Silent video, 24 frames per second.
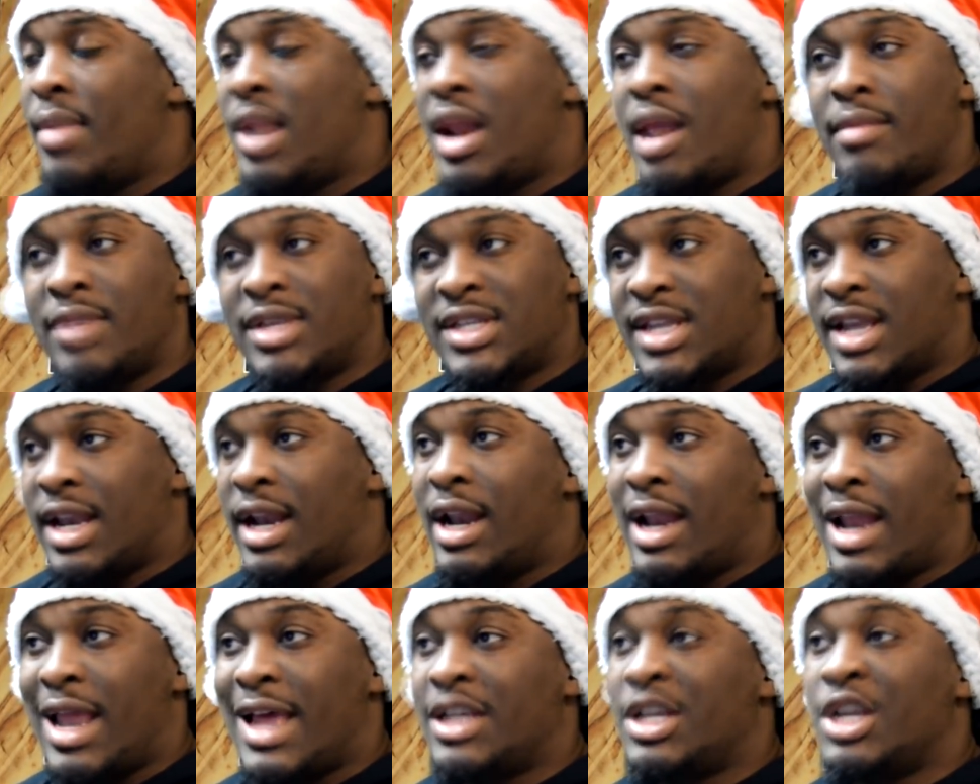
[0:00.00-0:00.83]
Eminem is
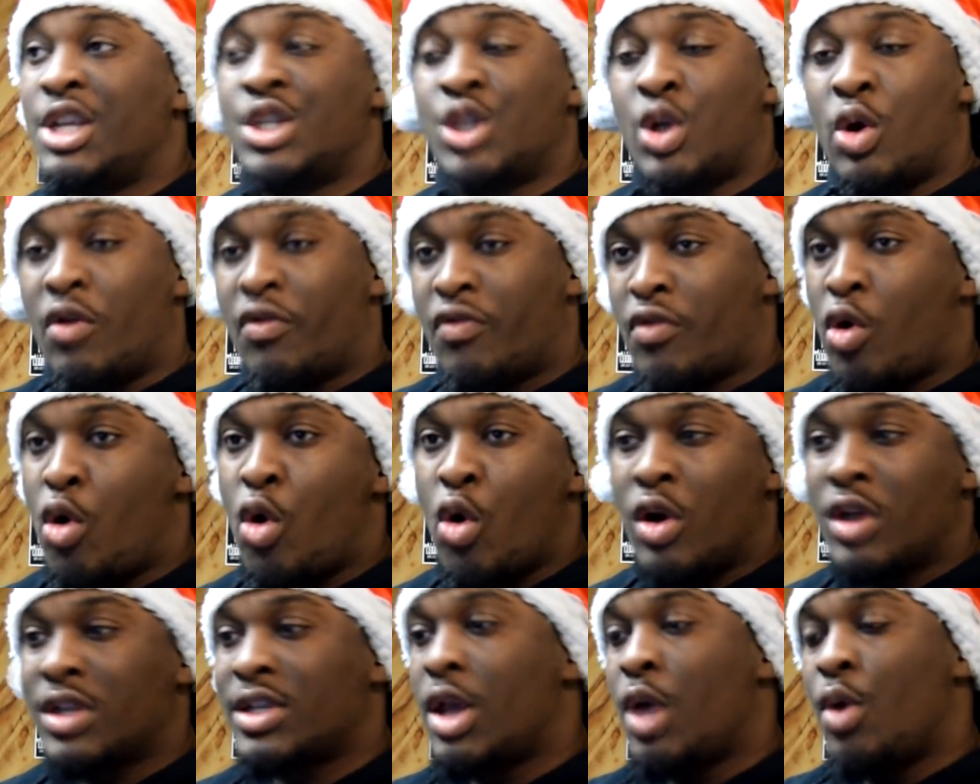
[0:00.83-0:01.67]
still a legend, so
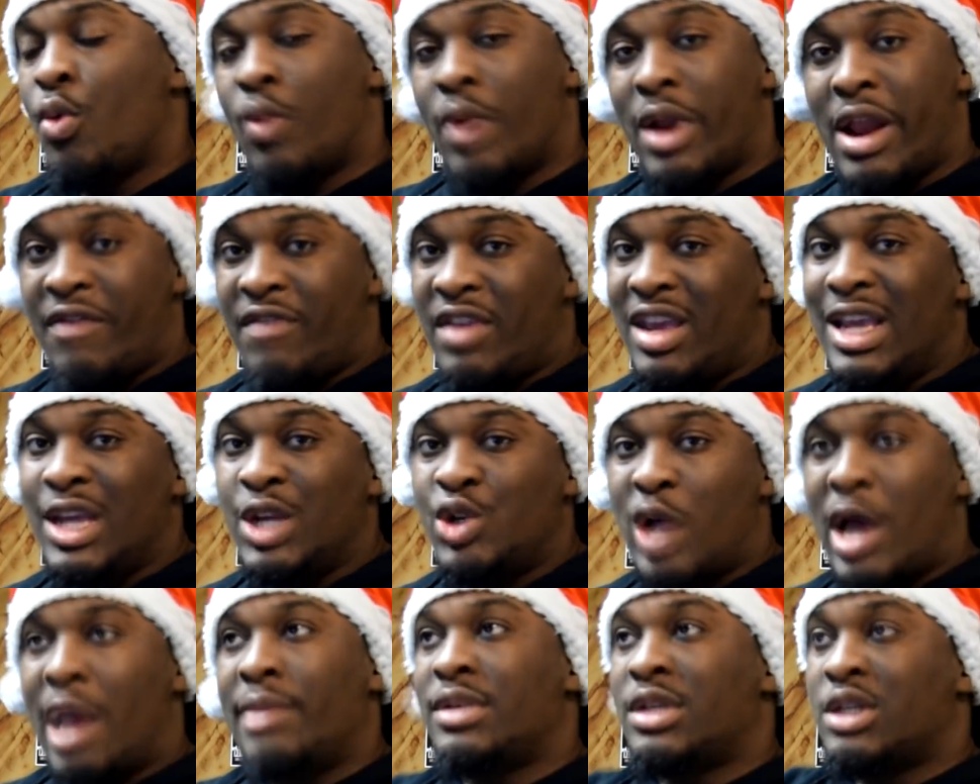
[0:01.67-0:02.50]
of course, whatever
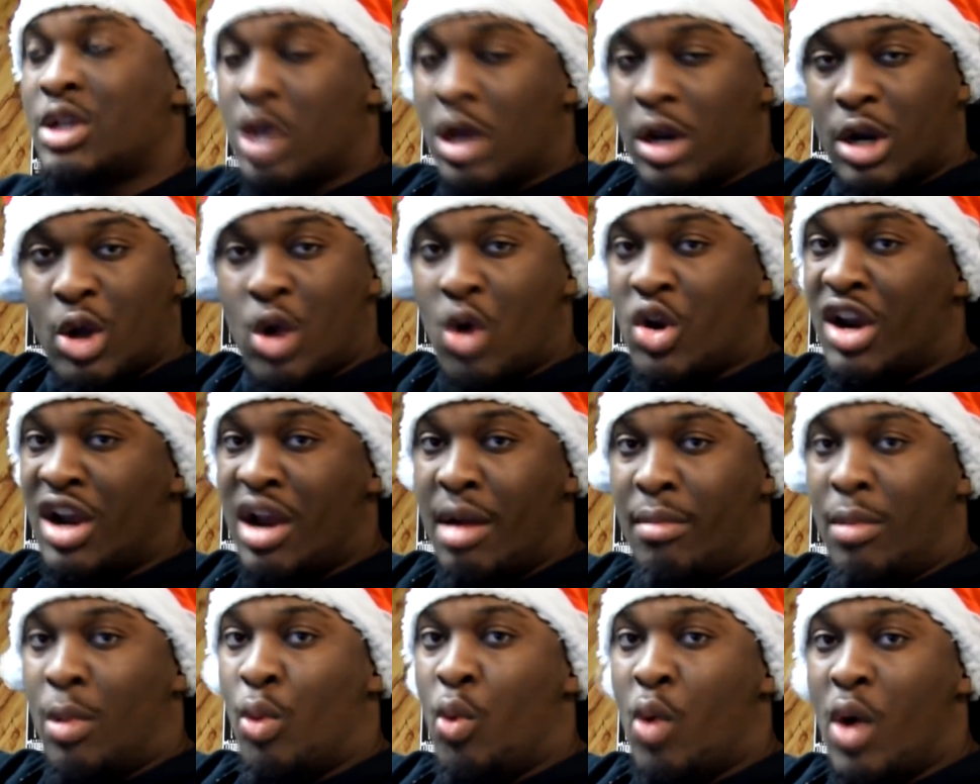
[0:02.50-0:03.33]
he drops is going to
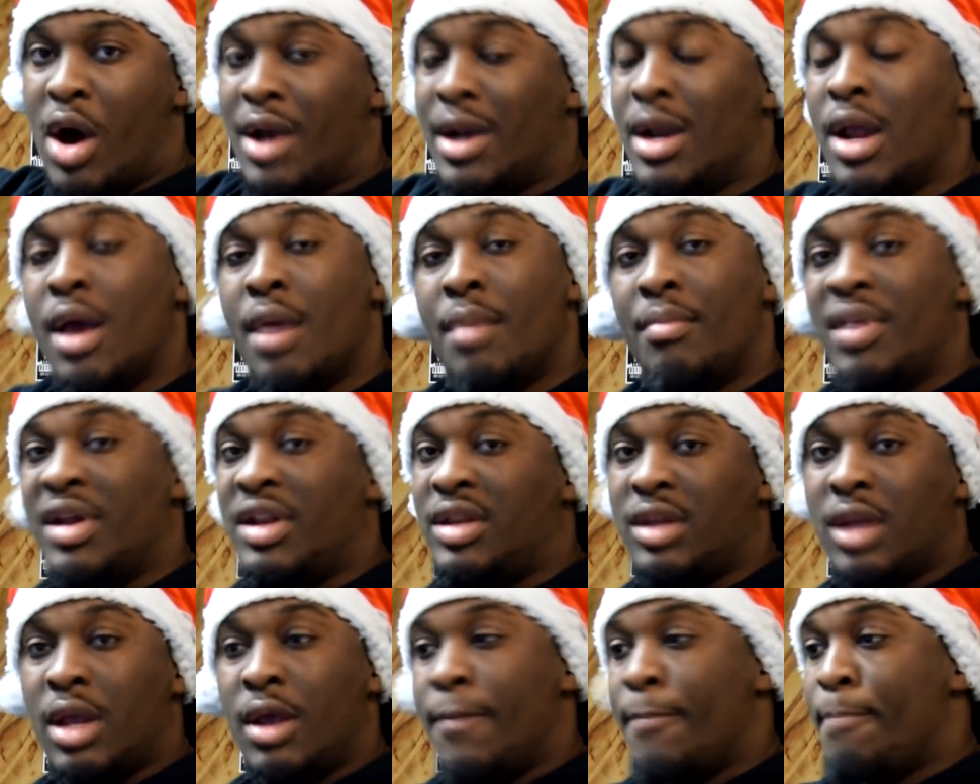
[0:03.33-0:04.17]
go to #1.
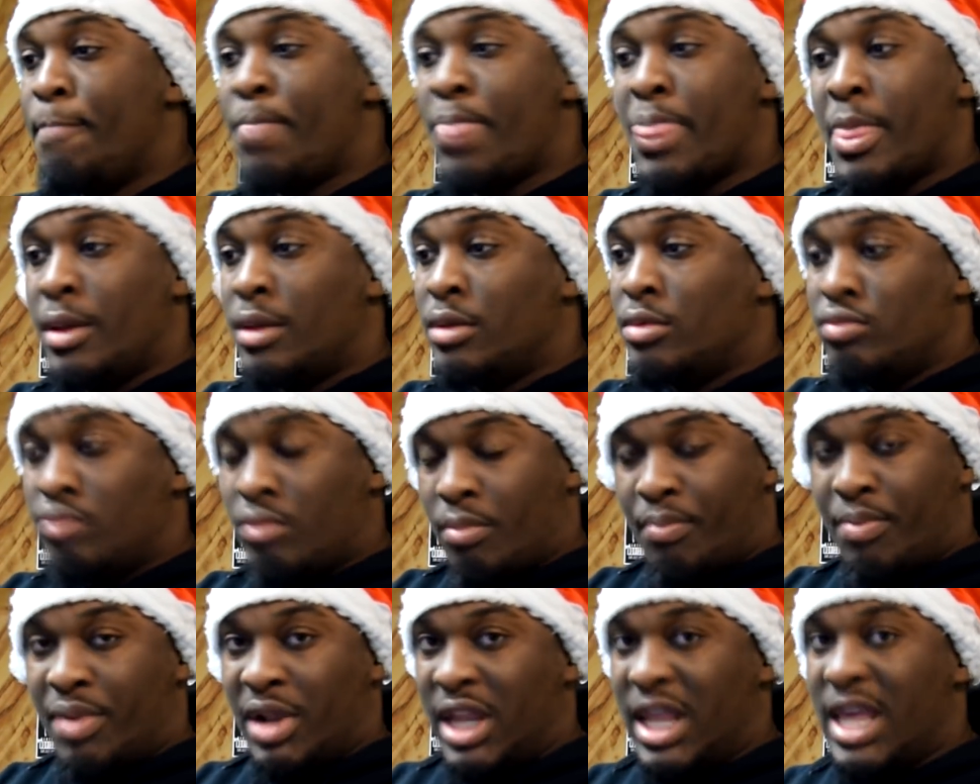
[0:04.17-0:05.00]
But
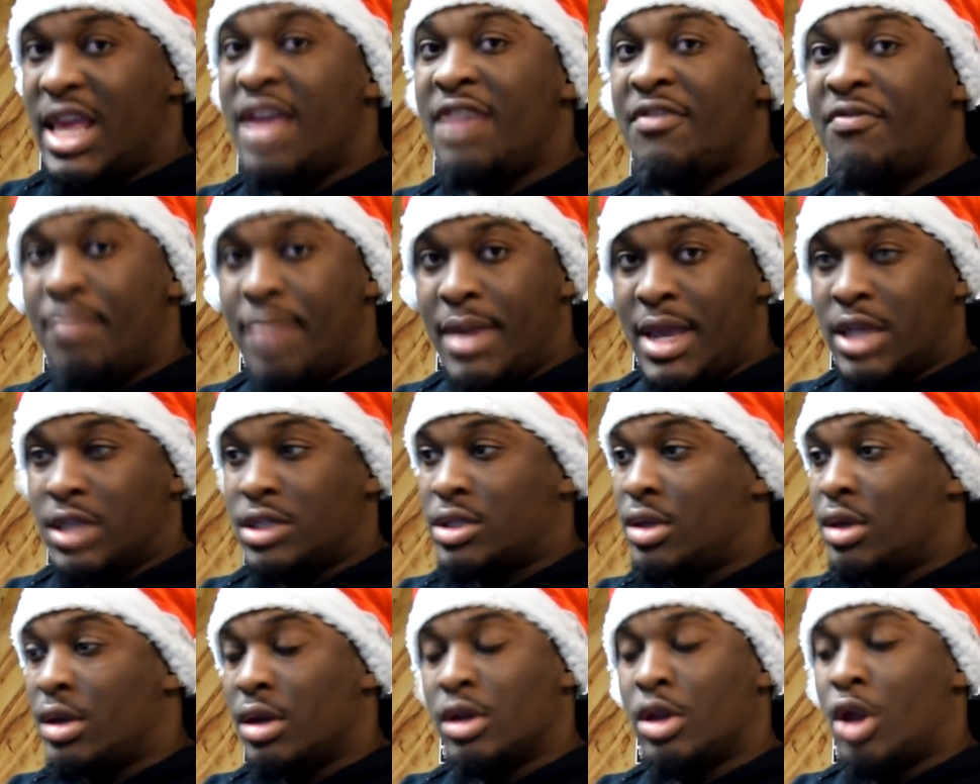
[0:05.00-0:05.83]
Believe
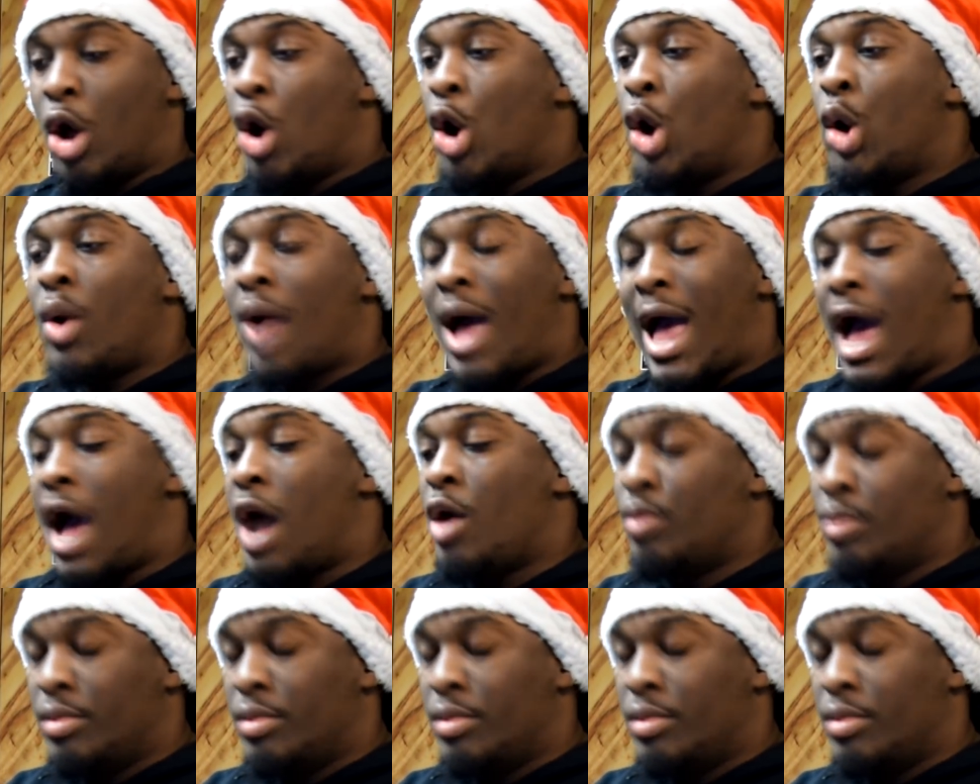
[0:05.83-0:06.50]
Me is the whole